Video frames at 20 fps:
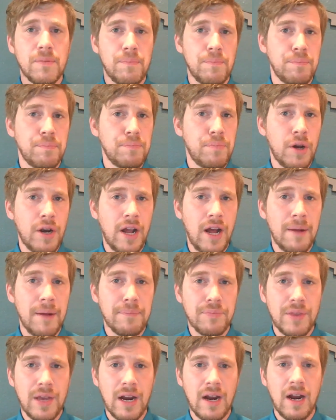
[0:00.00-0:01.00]
put
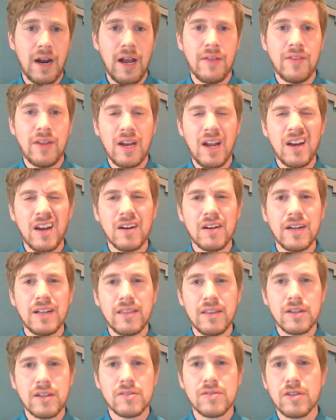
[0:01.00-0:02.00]
up there, and then
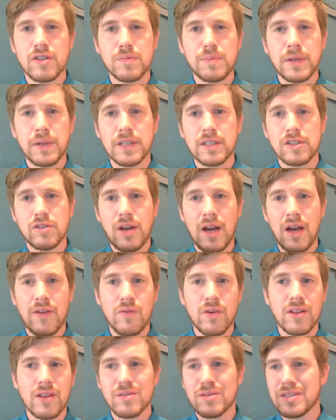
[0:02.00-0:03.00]
underneath each of those buildings you have
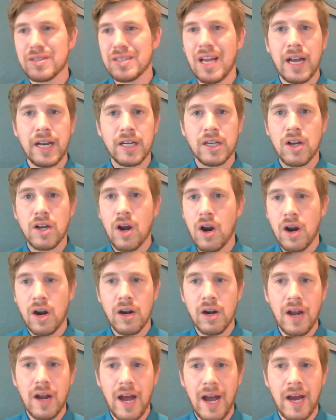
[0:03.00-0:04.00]
one of those
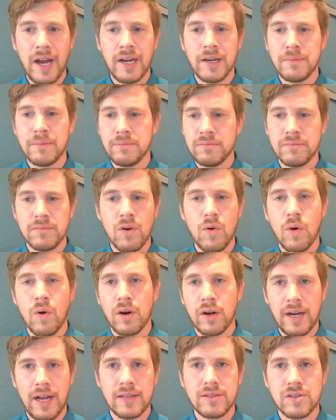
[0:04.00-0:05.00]
9-card item
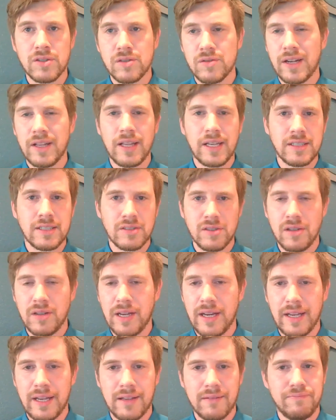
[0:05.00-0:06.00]
organizers, right? Like
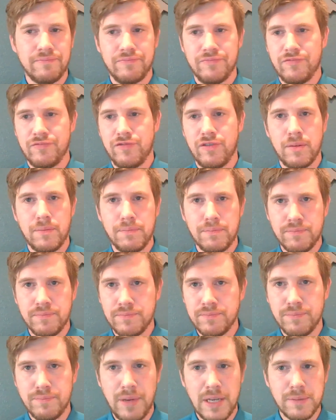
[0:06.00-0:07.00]
for
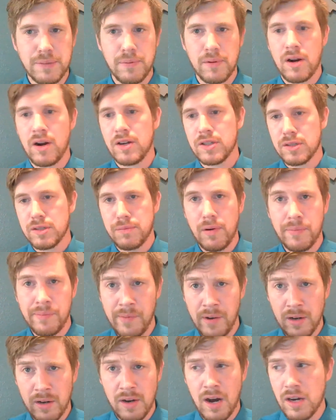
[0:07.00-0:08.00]
baseball cards or
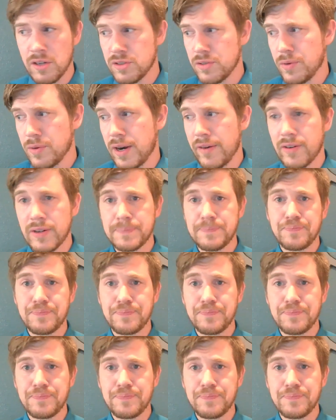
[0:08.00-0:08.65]
Pokemon cards or whatever.